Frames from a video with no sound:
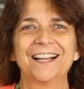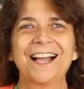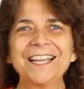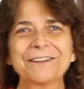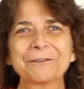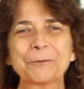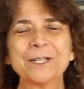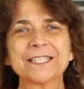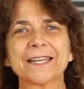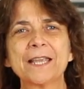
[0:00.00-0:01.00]
Hi
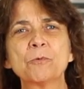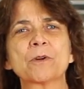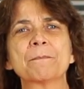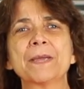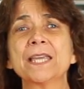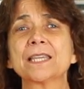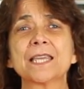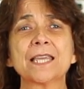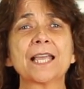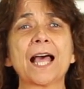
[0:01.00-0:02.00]
everyone, today we're
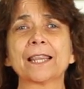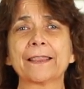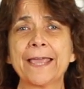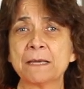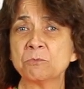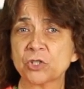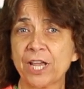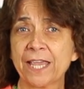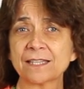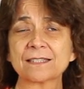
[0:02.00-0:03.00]
making lamb
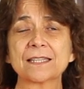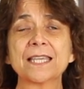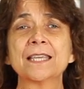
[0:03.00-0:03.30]
shanks